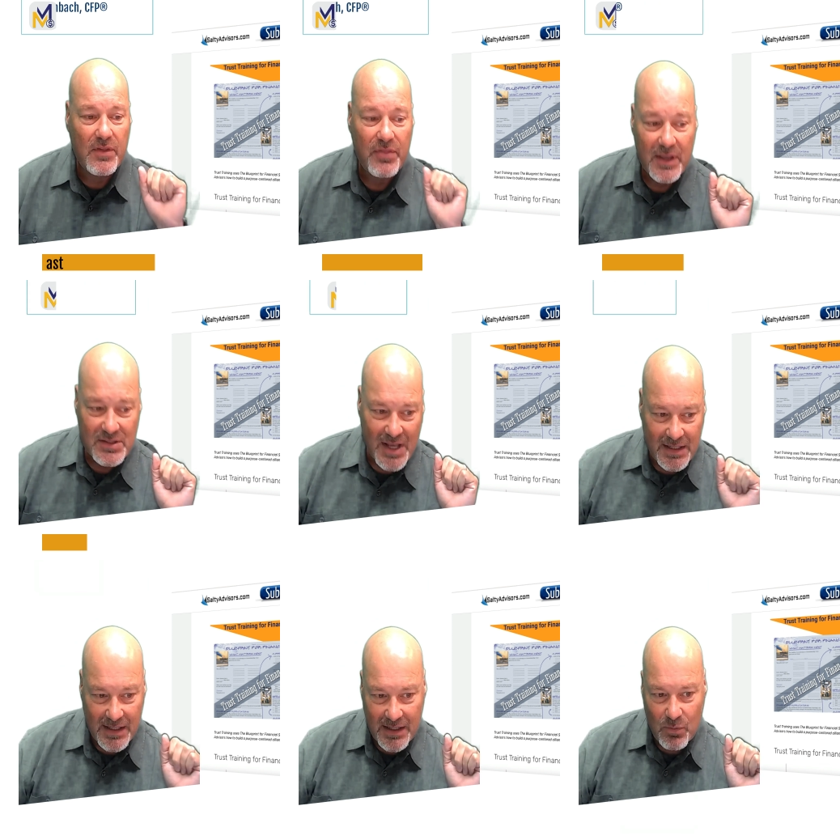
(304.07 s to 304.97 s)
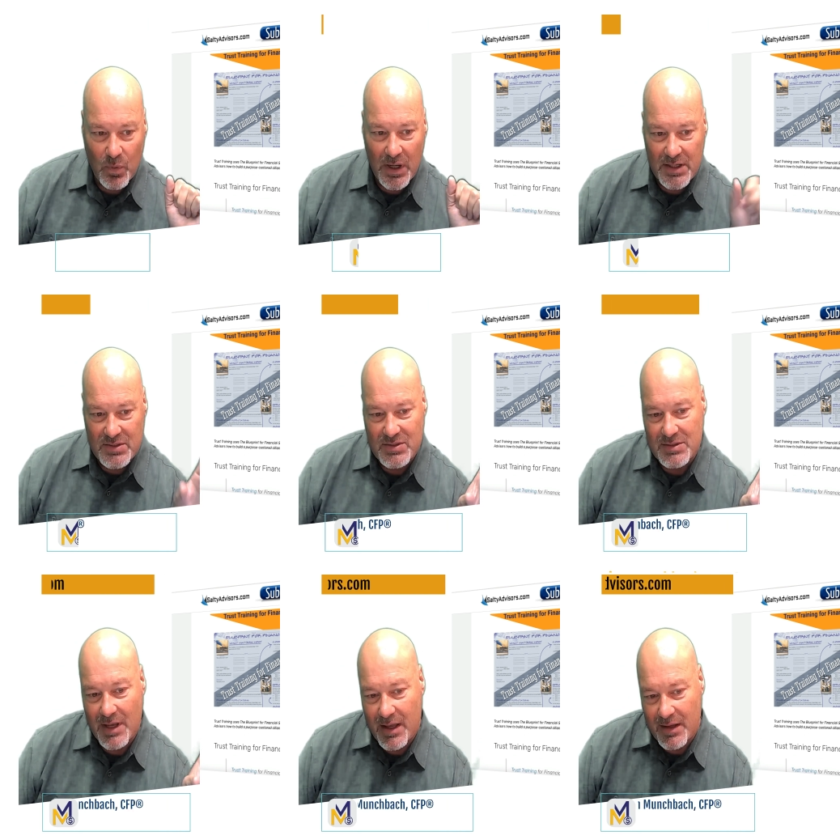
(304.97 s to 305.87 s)
things I did was
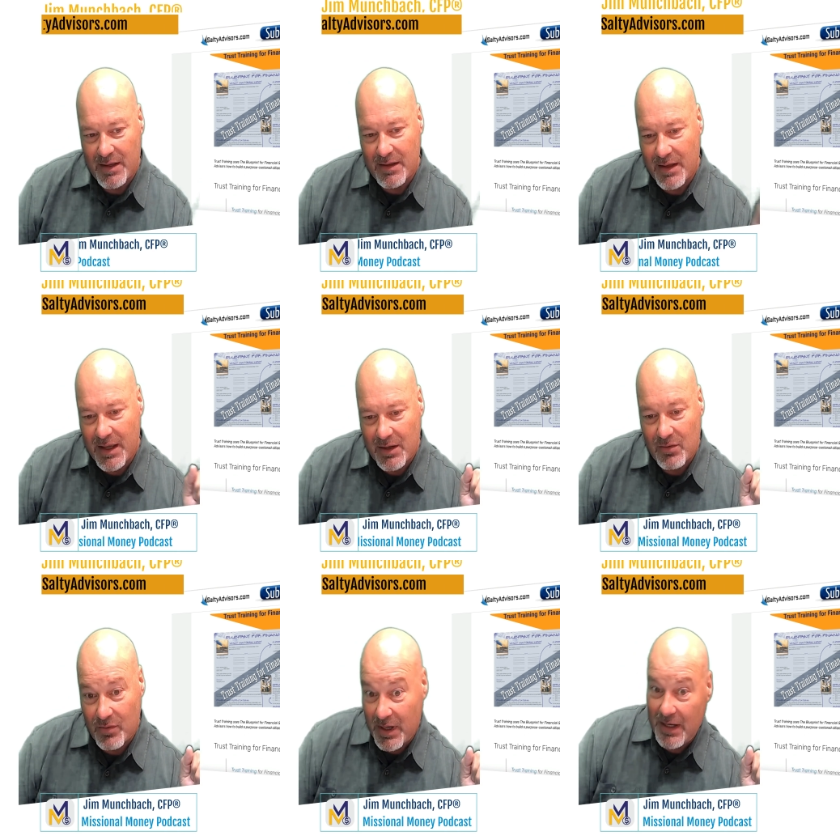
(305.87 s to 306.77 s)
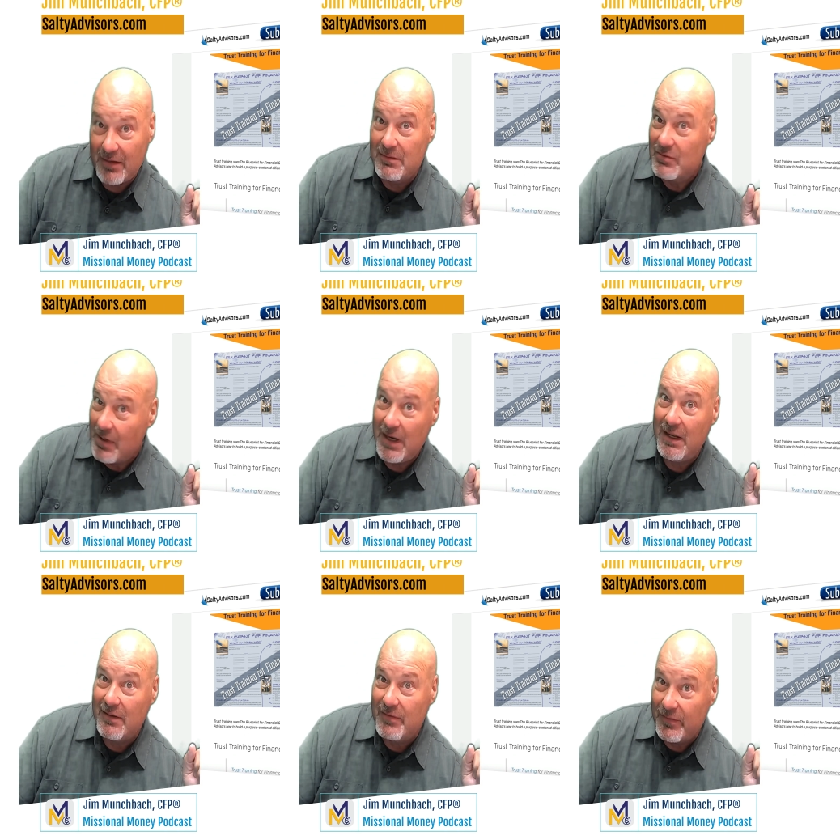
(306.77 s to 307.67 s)
I created
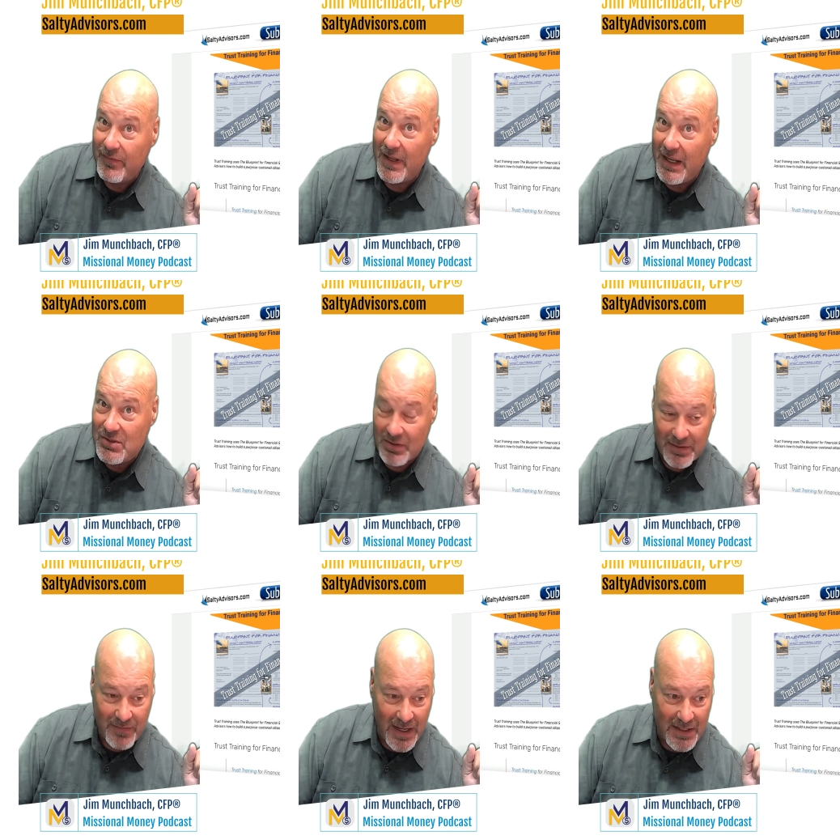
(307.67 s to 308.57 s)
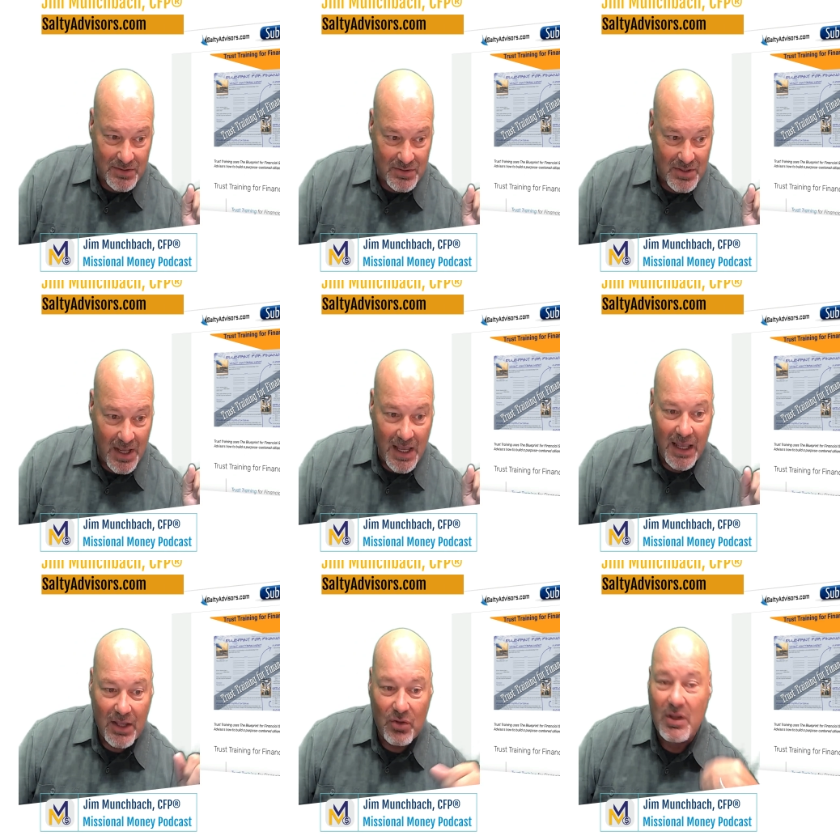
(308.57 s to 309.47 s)
training for financial advisors.
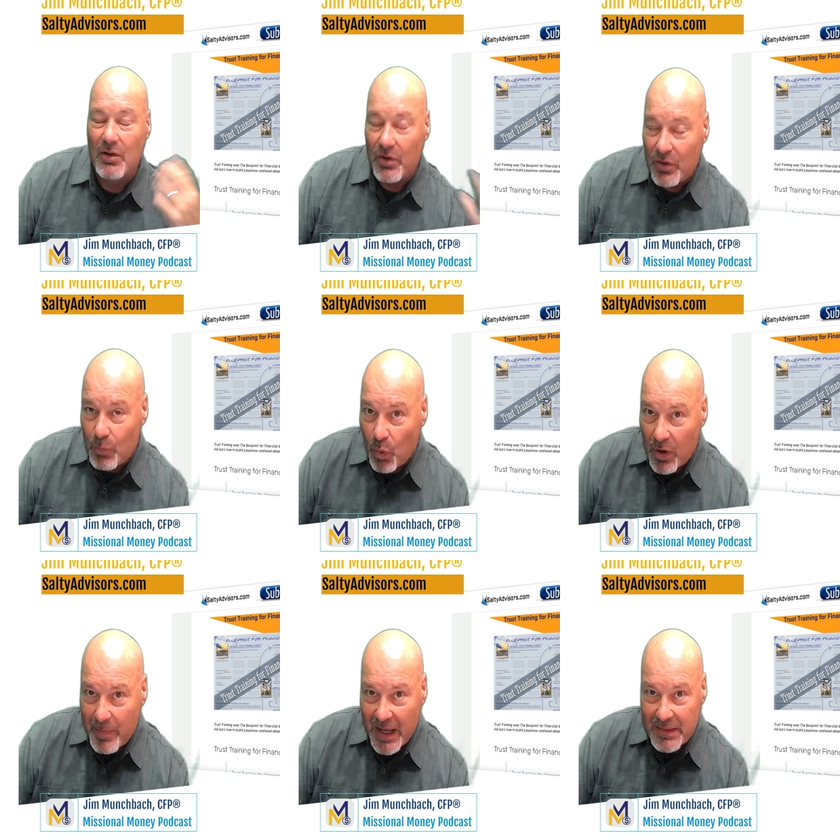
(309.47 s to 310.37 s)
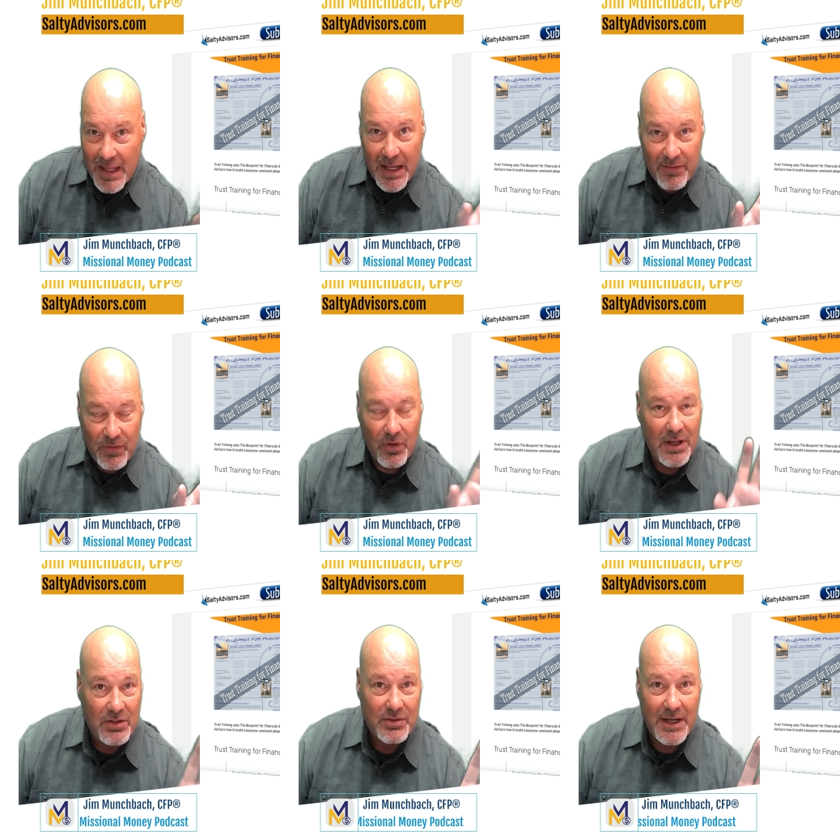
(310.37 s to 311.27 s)
You can learn more about that if you're
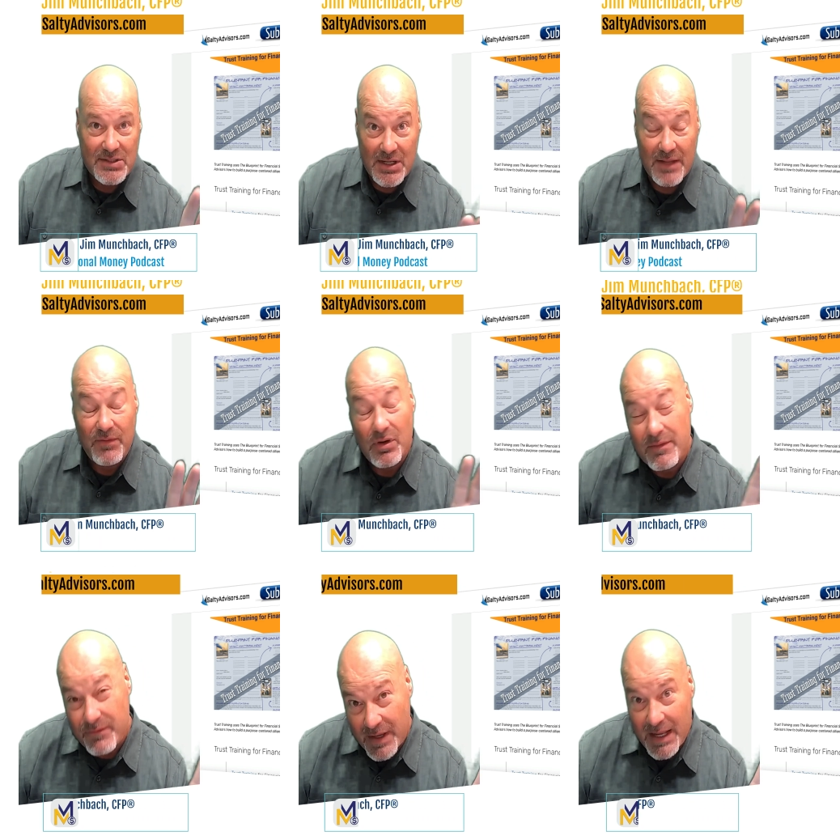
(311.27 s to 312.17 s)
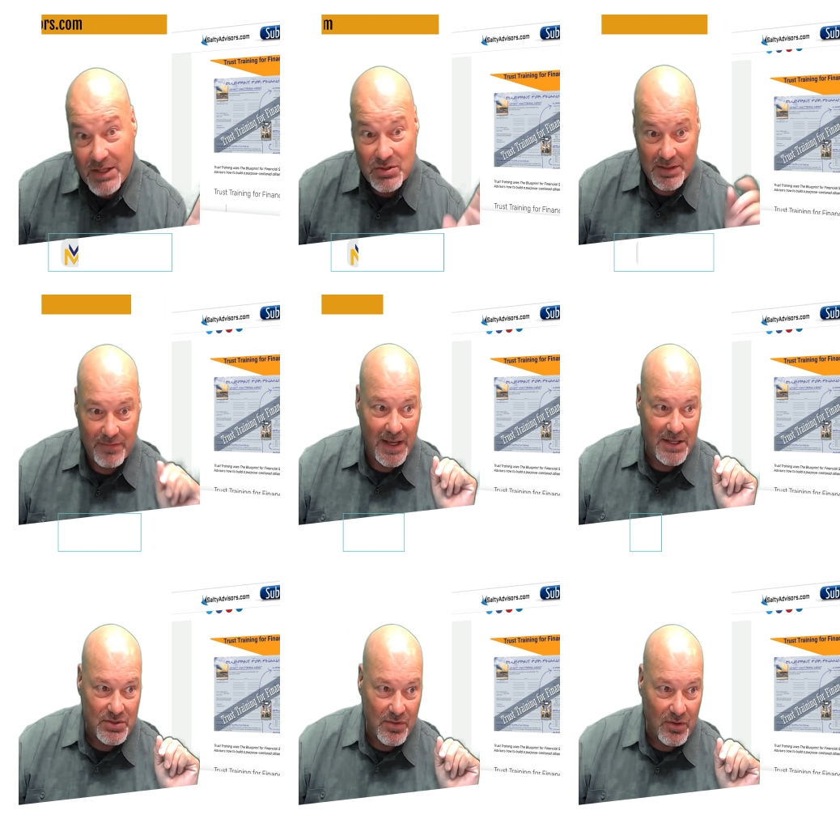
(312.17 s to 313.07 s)
interested. If you're a financial
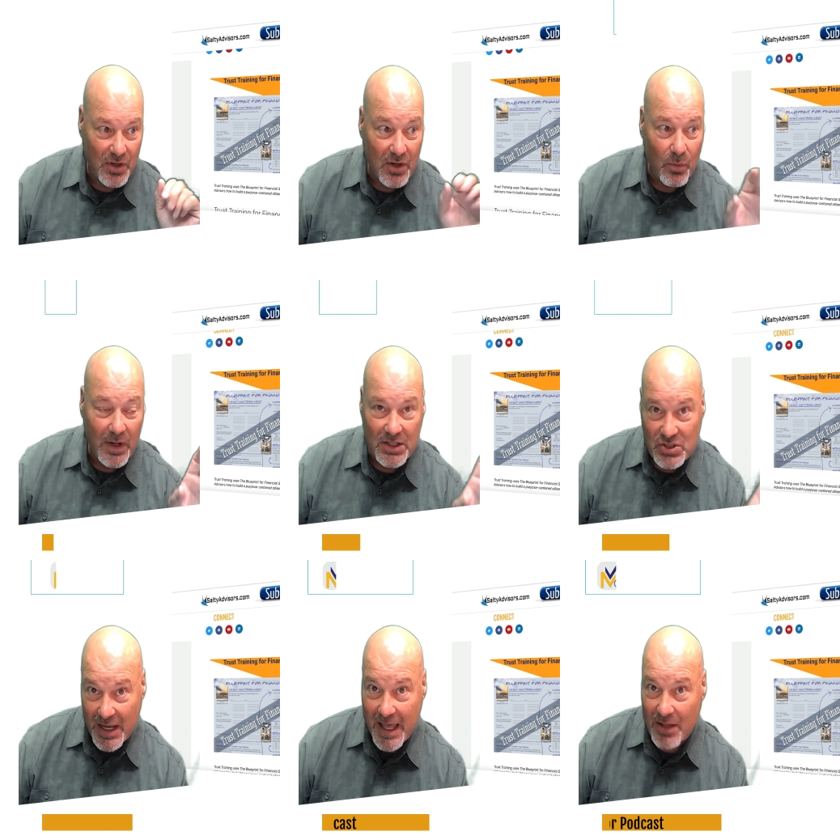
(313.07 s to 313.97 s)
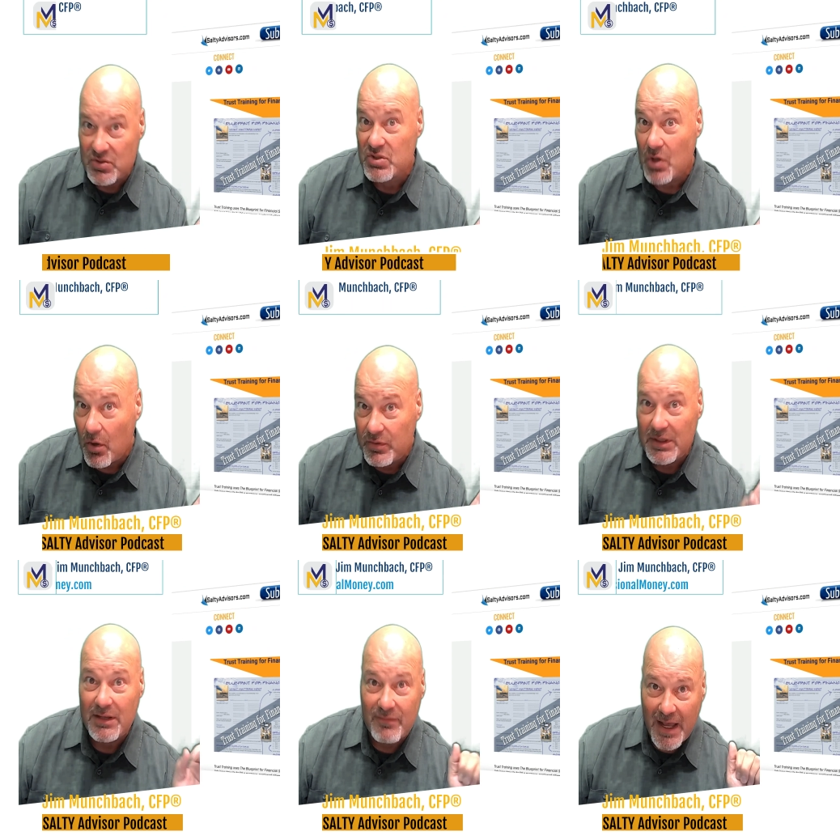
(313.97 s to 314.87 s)
advisor, though, you're going to want to check out
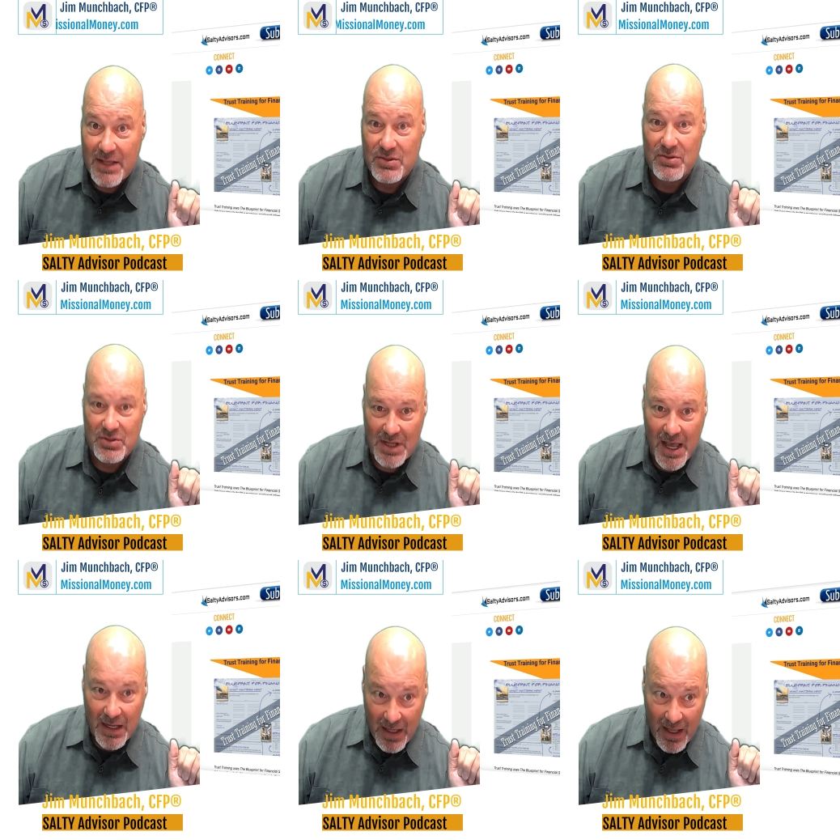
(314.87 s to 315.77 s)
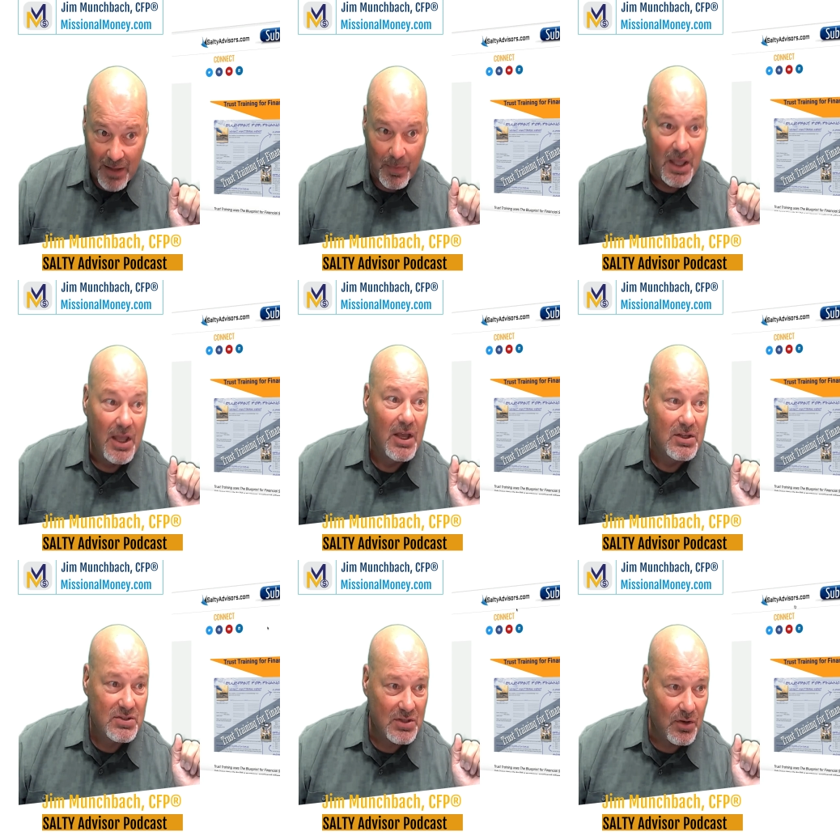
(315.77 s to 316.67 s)
saltyadvisors.com.
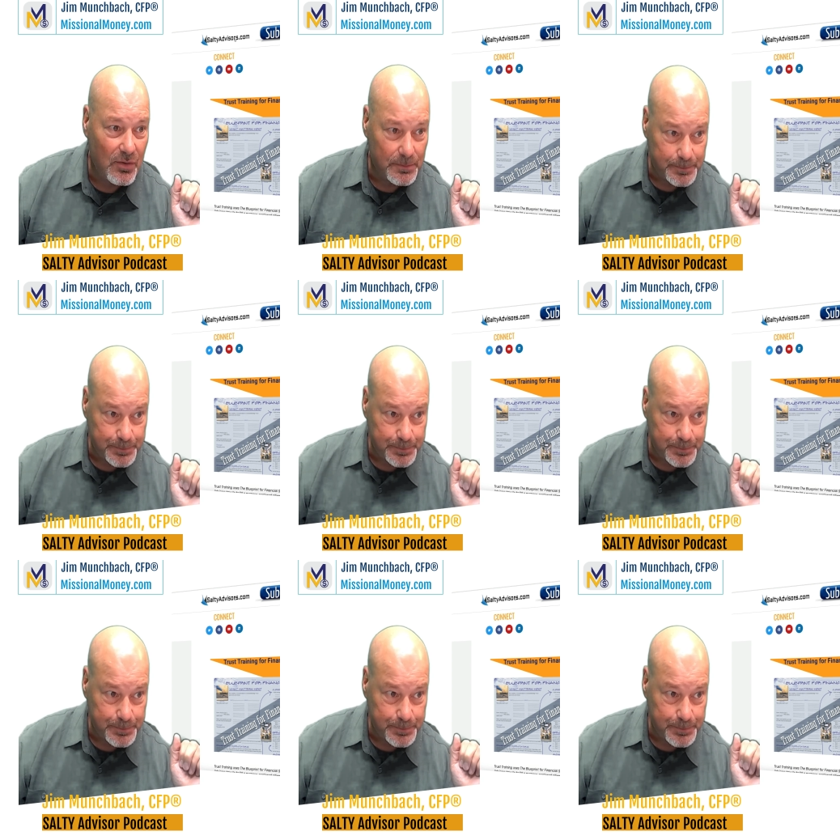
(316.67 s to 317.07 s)
So